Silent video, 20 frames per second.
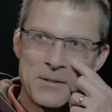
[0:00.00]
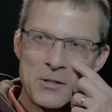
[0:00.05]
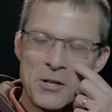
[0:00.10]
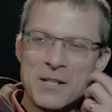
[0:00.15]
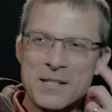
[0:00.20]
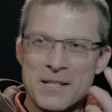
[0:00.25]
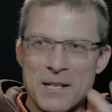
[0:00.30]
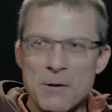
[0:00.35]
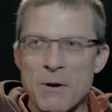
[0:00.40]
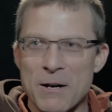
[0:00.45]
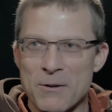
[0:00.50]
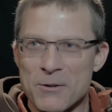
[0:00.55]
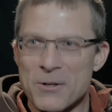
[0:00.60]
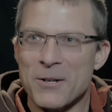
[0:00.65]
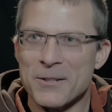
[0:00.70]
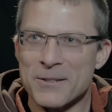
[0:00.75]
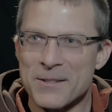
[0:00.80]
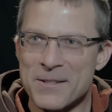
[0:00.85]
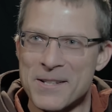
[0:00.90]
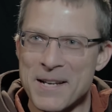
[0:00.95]
So you can see why it was
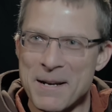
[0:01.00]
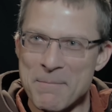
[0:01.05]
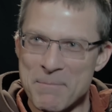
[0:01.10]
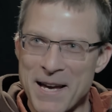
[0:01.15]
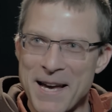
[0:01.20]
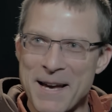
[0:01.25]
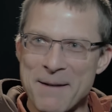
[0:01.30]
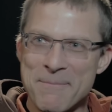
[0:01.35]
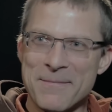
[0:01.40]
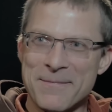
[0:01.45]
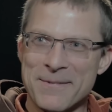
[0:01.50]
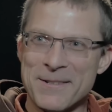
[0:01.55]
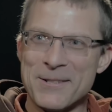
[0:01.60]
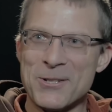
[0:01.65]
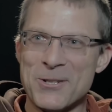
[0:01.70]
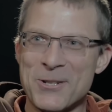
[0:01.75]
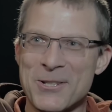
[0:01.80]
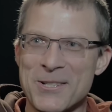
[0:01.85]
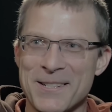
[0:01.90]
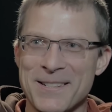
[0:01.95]
called the same game. It
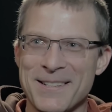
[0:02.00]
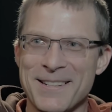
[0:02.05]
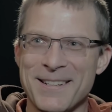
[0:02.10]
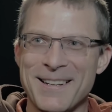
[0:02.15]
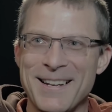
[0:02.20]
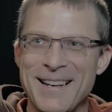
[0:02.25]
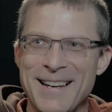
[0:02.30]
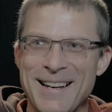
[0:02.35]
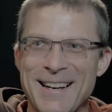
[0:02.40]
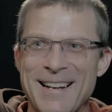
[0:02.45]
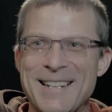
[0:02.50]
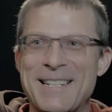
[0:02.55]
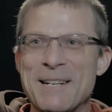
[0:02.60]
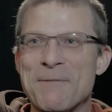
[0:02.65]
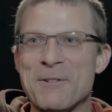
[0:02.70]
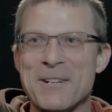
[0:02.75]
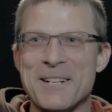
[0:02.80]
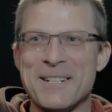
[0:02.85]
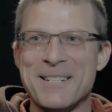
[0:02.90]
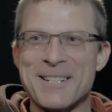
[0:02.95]
was just a
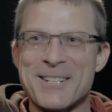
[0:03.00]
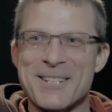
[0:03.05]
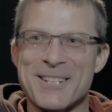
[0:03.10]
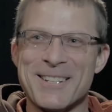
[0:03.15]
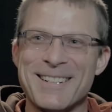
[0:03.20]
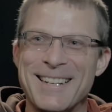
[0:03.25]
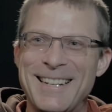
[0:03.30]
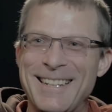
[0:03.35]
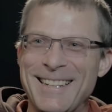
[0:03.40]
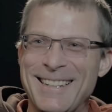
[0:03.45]
different edition.